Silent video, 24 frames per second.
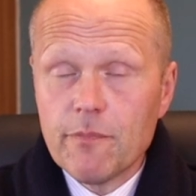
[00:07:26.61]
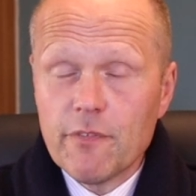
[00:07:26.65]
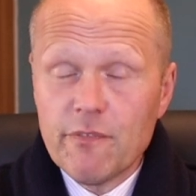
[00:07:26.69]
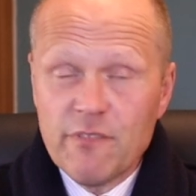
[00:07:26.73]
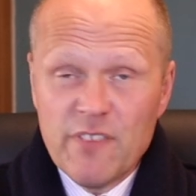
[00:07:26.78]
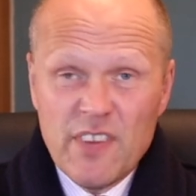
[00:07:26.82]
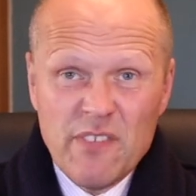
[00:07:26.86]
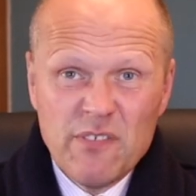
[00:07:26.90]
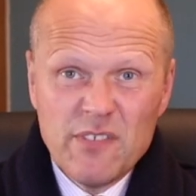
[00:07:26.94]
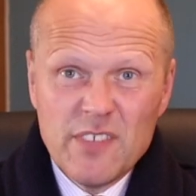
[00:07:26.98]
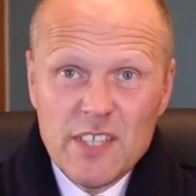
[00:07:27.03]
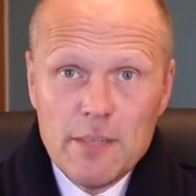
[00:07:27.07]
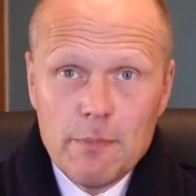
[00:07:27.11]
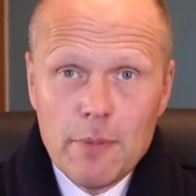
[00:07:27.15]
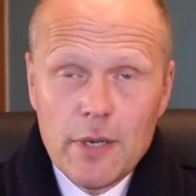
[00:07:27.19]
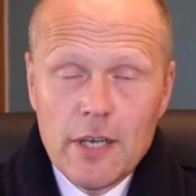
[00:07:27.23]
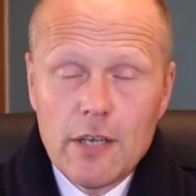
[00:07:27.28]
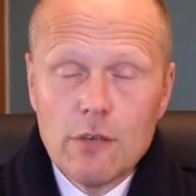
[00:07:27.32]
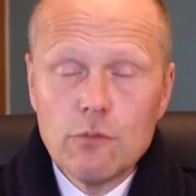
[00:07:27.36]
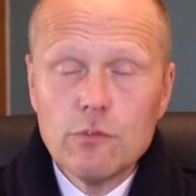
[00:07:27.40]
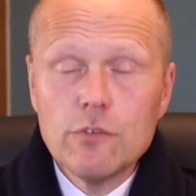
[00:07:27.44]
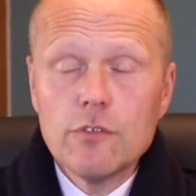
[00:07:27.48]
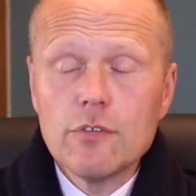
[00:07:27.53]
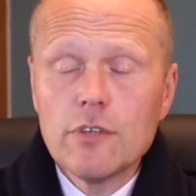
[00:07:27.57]

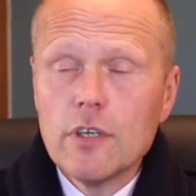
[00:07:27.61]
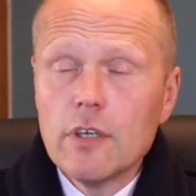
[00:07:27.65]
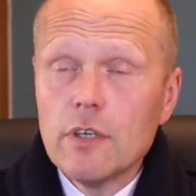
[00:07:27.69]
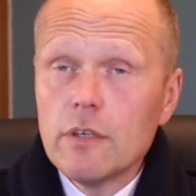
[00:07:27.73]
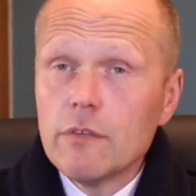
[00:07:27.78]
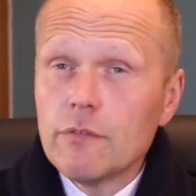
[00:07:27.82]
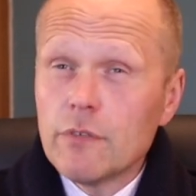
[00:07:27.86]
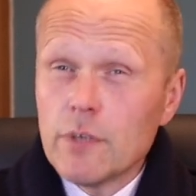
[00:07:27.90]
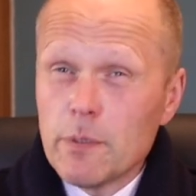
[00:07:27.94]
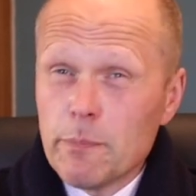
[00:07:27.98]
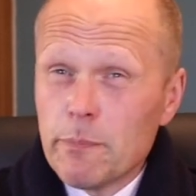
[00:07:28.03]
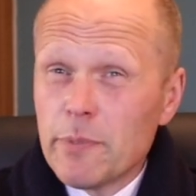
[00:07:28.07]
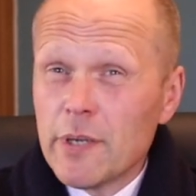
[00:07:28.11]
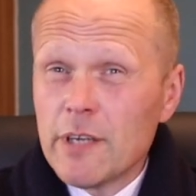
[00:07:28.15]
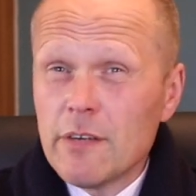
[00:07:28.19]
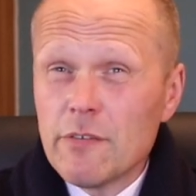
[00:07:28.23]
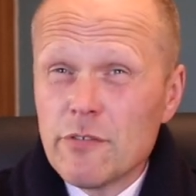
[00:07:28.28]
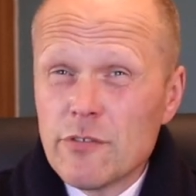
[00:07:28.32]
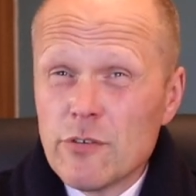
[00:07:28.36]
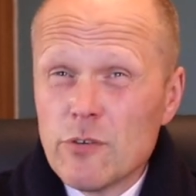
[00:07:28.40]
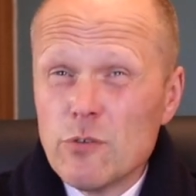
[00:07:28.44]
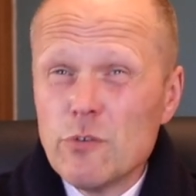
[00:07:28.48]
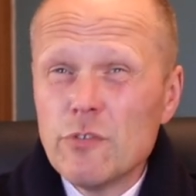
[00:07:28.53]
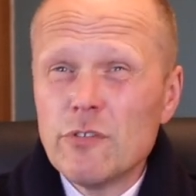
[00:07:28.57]
£50 for a pair
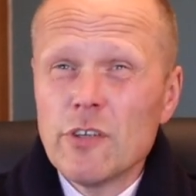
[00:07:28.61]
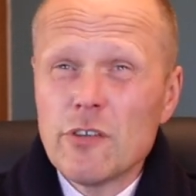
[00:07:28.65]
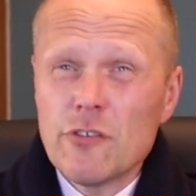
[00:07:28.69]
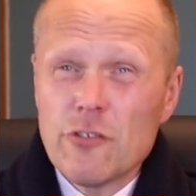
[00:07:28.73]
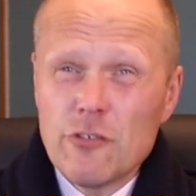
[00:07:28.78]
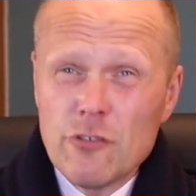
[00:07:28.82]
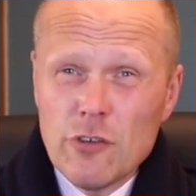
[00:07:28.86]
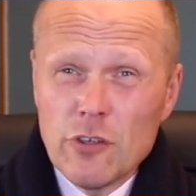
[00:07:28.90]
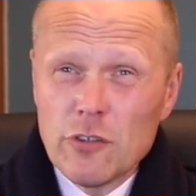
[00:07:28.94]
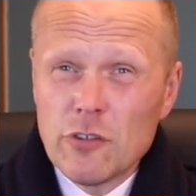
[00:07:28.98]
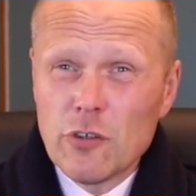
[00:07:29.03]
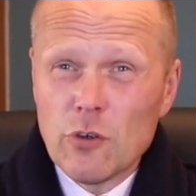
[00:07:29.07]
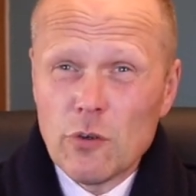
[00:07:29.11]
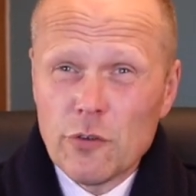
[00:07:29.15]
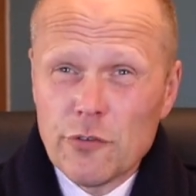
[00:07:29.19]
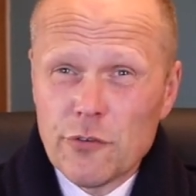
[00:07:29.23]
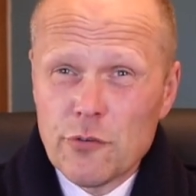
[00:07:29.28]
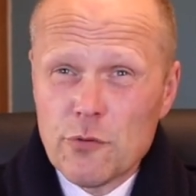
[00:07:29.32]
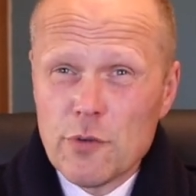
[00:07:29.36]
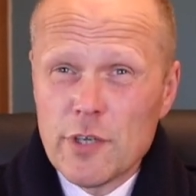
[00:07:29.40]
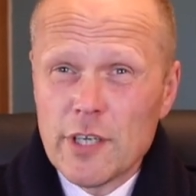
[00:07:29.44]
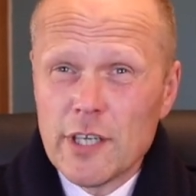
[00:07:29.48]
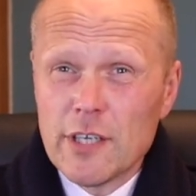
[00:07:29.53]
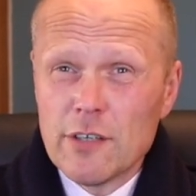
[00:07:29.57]
of shoes that should
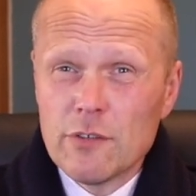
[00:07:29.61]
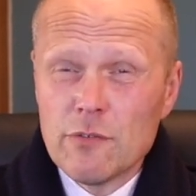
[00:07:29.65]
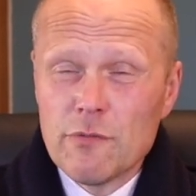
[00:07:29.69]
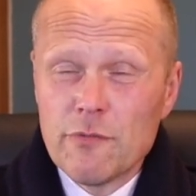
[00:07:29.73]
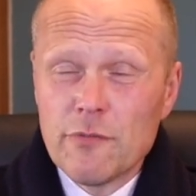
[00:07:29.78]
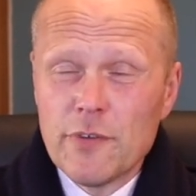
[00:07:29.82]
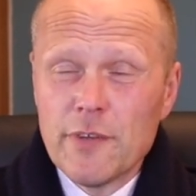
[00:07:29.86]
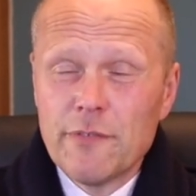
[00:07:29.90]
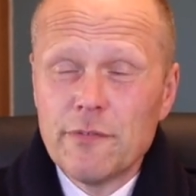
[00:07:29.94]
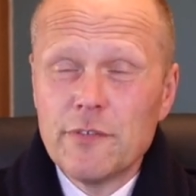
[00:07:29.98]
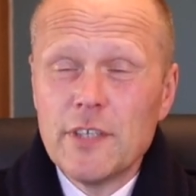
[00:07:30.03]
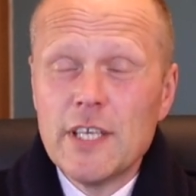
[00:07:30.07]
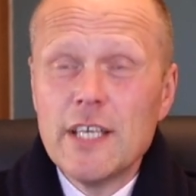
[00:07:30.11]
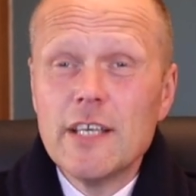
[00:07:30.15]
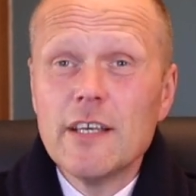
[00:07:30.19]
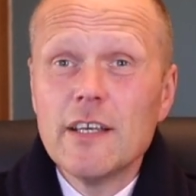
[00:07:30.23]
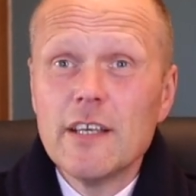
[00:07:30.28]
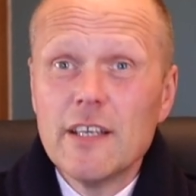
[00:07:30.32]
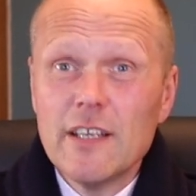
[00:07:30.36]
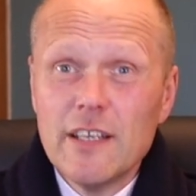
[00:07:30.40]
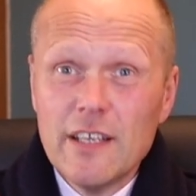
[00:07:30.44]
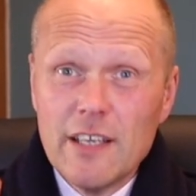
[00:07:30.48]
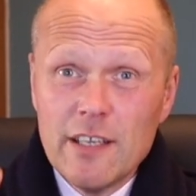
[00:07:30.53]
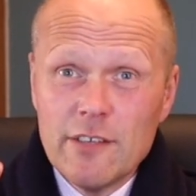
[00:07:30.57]
cost £350
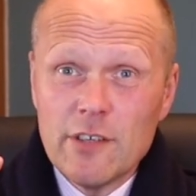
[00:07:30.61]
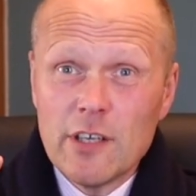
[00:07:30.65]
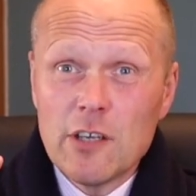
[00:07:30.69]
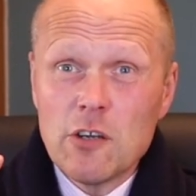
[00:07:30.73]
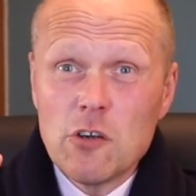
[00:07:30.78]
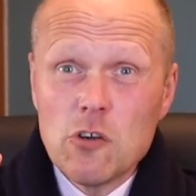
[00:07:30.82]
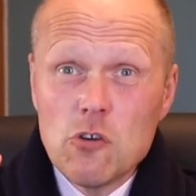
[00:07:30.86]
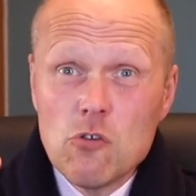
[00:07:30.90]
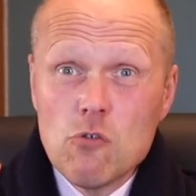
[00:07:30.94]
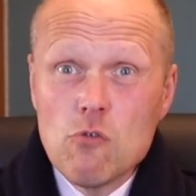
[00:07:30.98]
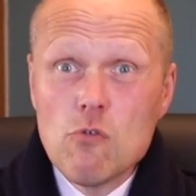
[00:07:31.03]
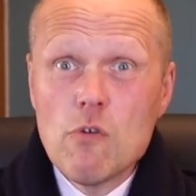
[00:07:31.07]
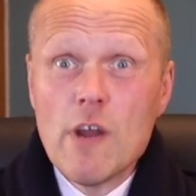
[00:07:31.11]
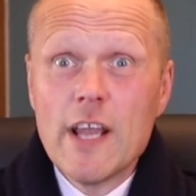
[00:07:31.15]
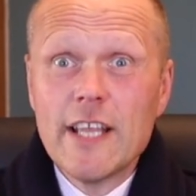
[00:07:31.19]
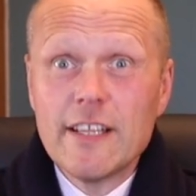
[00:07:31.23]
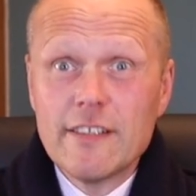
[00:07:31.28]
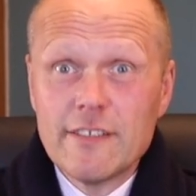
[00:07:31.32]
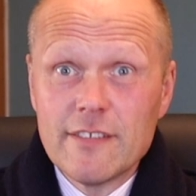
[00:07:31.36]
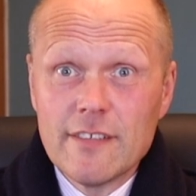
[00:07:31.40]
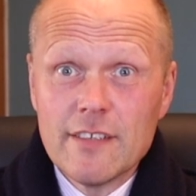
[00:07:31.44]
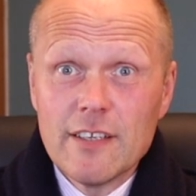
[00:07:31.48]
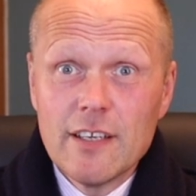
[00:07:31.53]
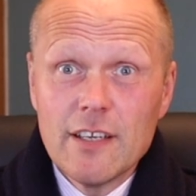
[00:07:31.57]
is a
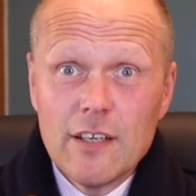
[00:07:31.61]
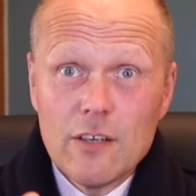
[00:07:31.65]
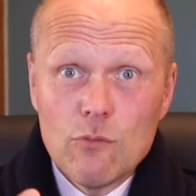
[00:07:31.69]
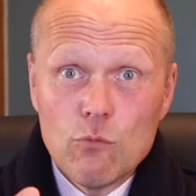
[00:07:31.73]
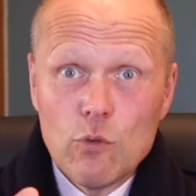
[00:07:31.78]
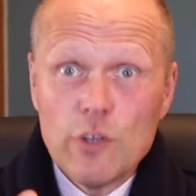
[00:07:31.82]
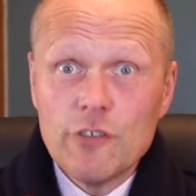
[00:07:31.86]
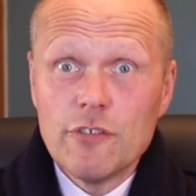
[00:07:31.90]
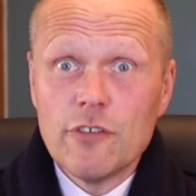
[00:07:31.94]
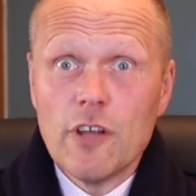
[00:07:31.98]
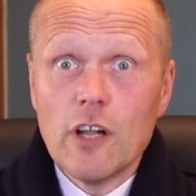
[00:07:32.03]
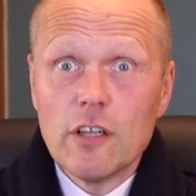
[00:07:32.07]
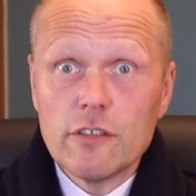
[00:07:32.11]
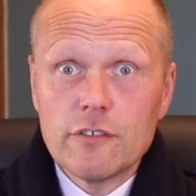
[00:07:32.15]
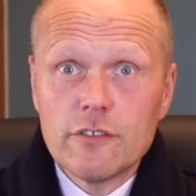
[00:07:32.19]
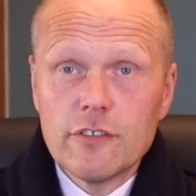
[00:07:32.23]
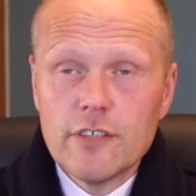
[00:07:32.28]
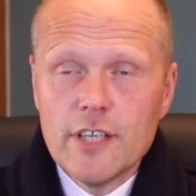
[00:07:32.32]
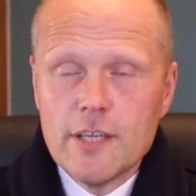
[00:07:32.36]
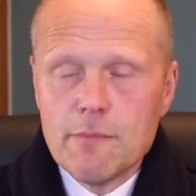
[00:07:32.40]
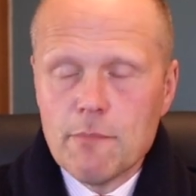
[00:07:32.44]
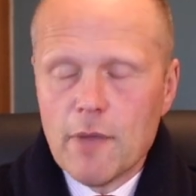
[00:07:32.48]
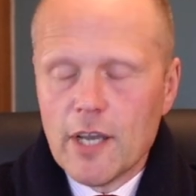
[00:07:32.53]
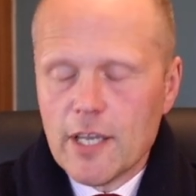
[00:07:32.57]
great result,
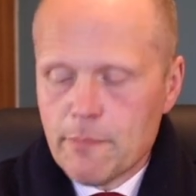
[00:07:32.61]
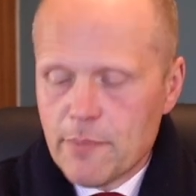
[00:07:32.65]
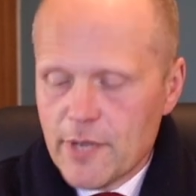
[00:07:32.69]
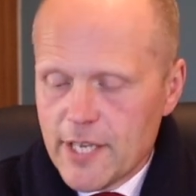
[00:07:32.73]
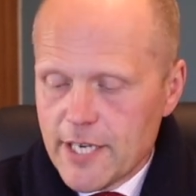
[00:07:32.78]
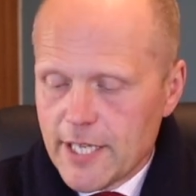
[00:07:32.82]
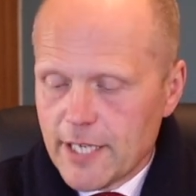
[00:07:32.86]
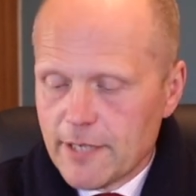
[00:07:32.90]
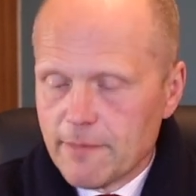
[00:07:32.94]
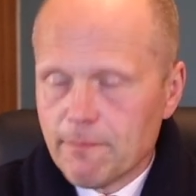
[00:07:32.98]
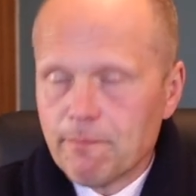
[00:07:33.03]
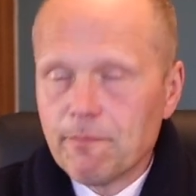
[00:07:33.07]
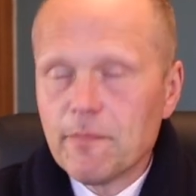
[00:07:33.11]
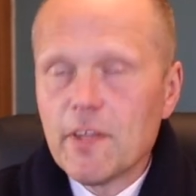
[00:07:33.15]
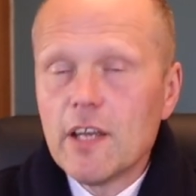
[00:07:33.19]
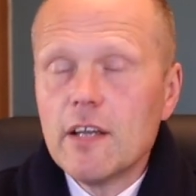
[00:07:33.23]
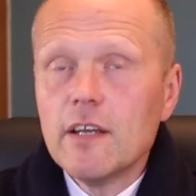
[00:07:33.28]
in my opinion.